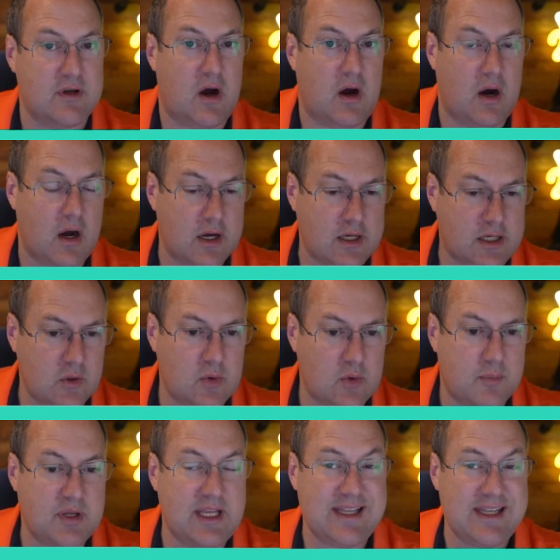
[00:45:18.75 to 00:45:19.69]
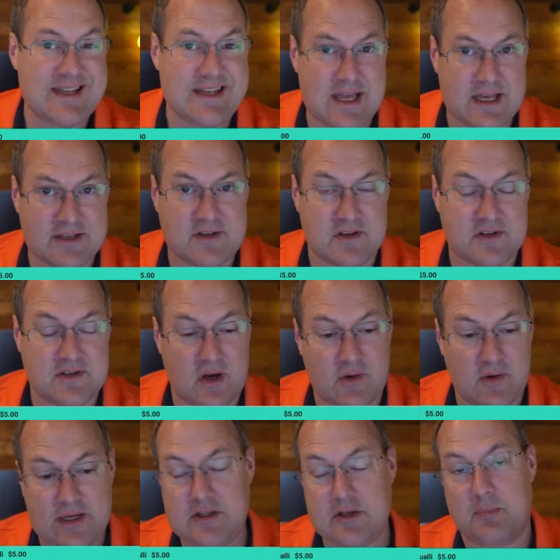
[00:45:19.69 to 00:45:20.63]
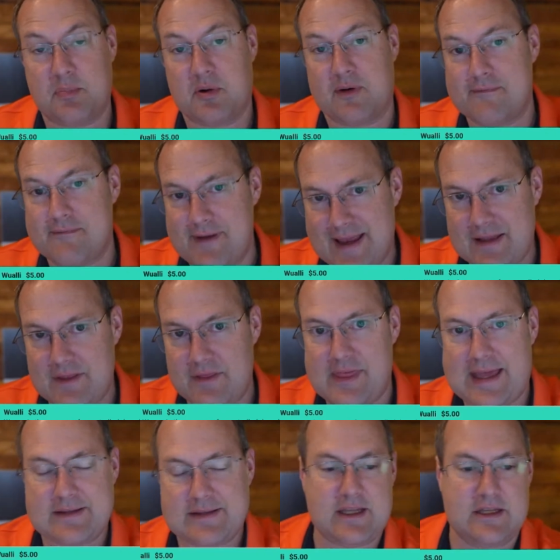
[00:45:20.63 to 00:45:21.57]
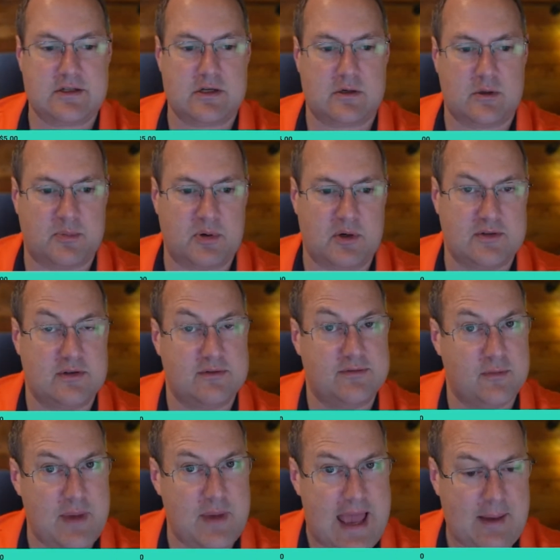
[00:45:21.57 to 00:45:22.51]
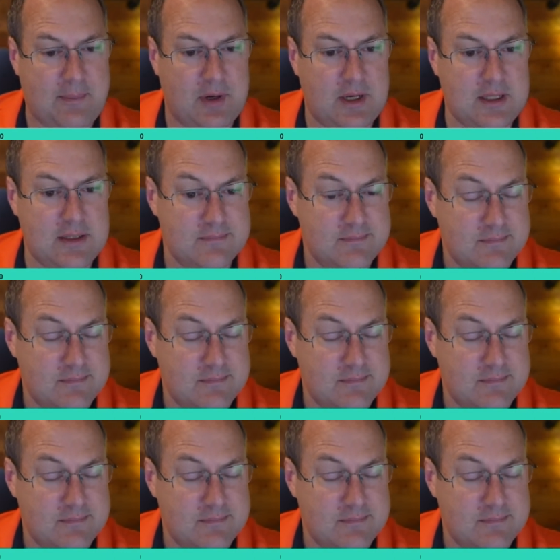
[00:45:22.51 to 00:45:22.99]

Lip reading: arguably necessary to prevent that digital prison from happening.